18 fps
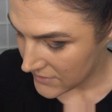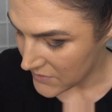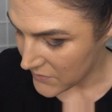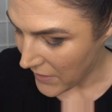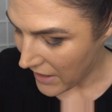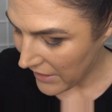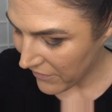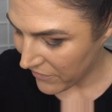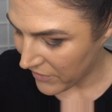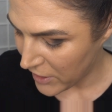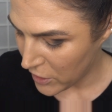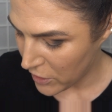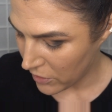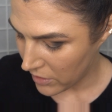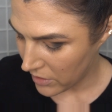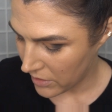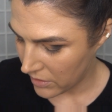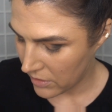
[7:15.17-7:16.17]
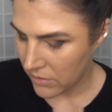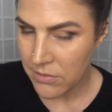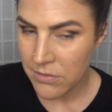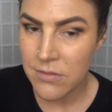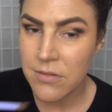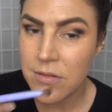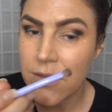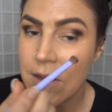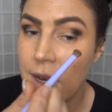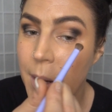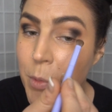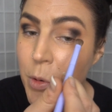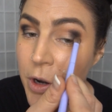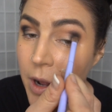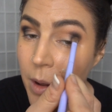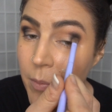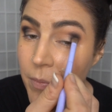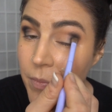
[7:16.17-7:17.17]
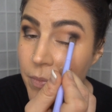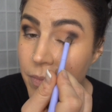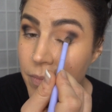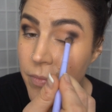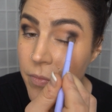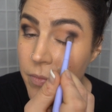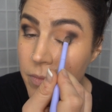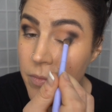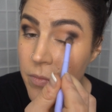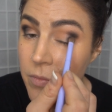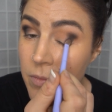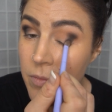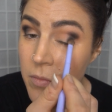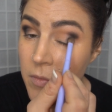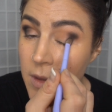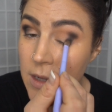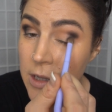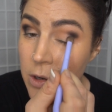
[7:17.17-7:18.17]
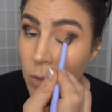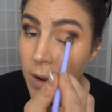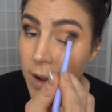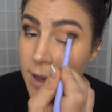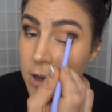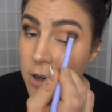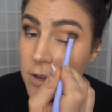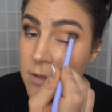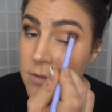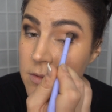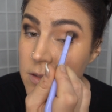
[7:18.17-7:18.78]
So I had a video that I put up mm, a little while ago,